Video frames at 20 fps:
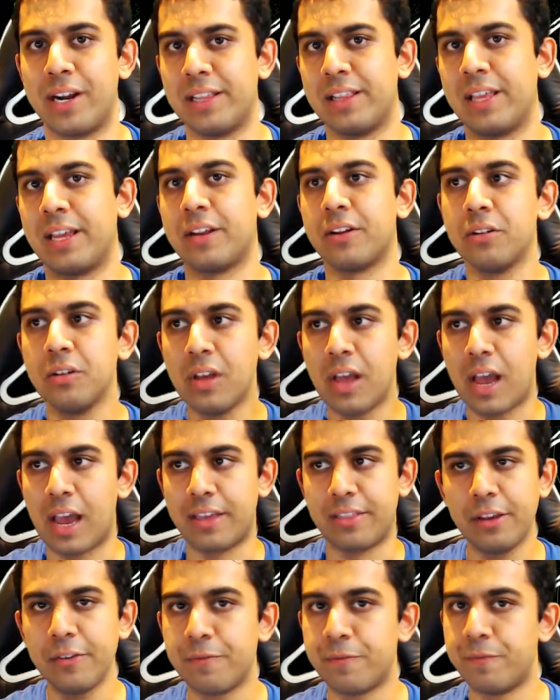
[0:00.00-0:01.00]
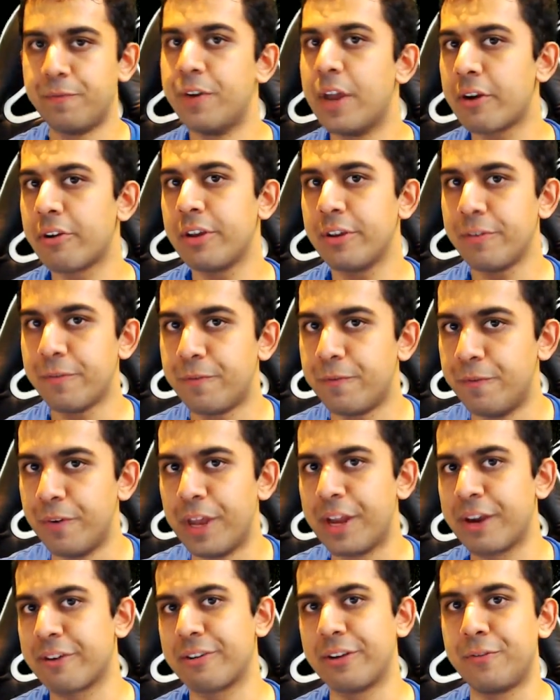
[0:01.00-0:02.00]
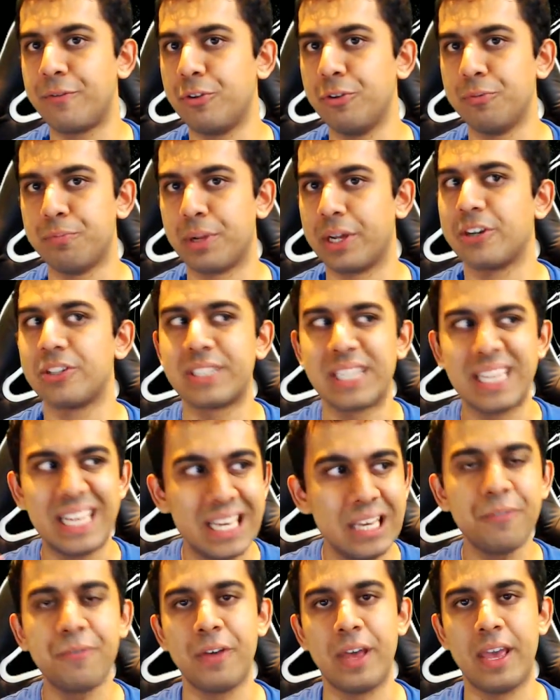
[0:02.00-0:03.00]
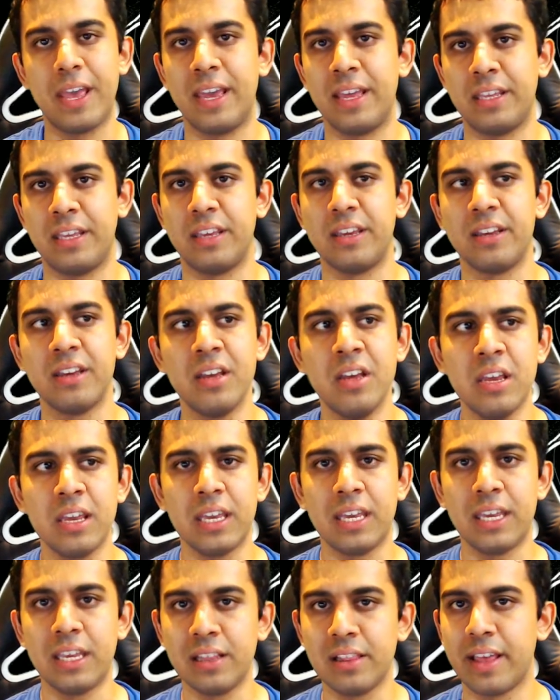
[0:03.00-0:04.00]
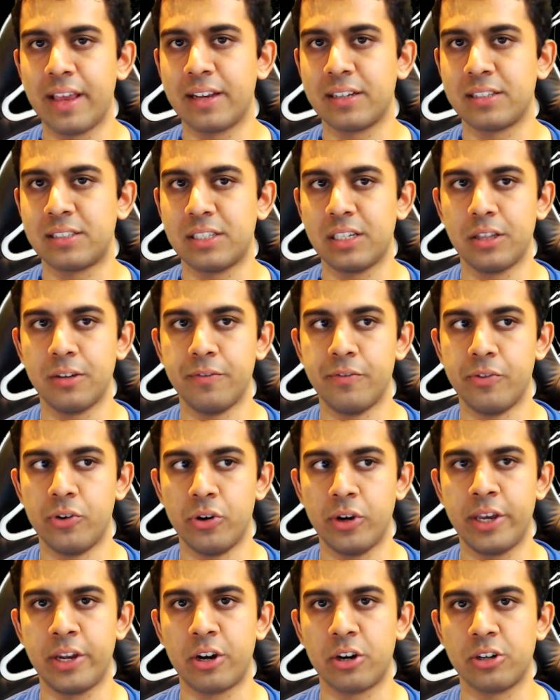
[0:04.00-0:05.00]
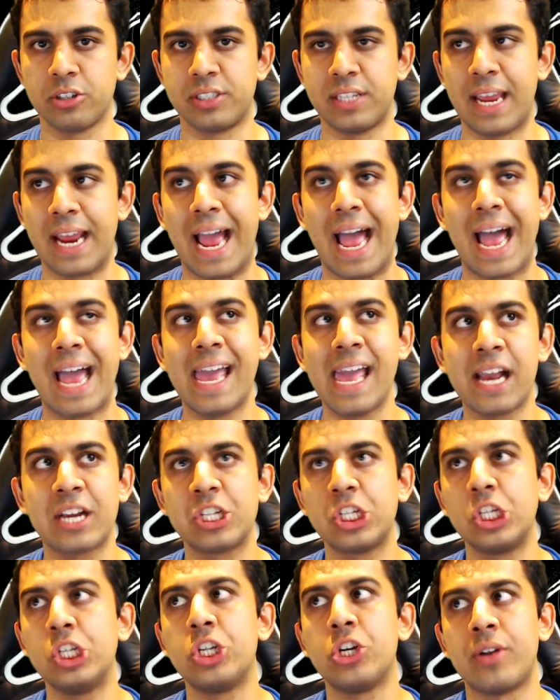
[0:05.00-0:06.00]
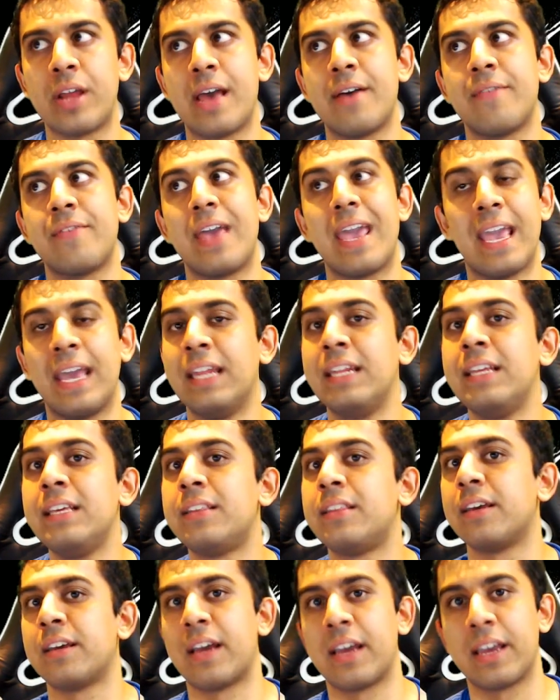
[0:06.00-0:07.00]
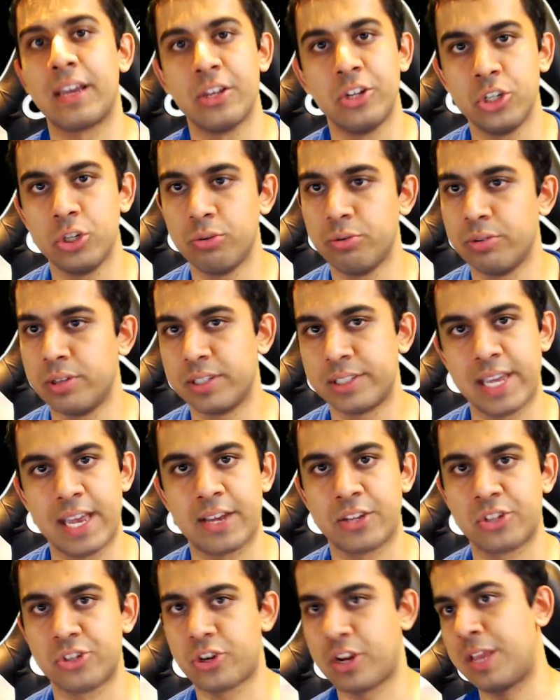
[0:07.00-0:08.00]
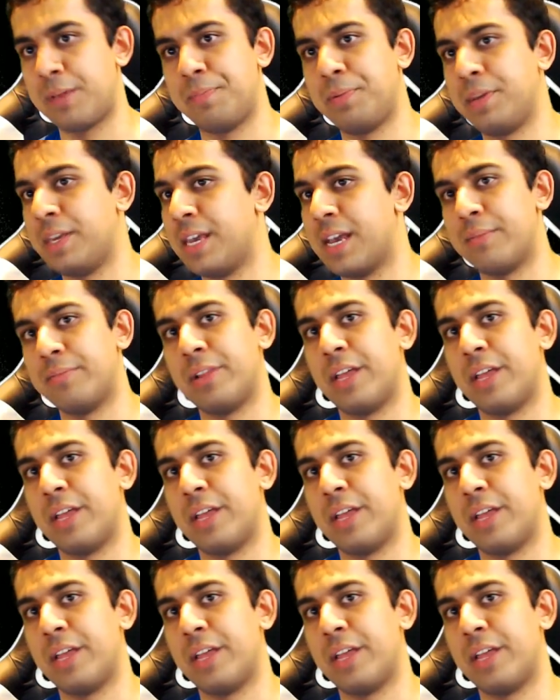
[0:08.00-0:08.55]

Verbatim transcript: Like I think very, very few players, if any, in Legacy of the Void are saying, I actually don't have anything I can do with this extra A P M.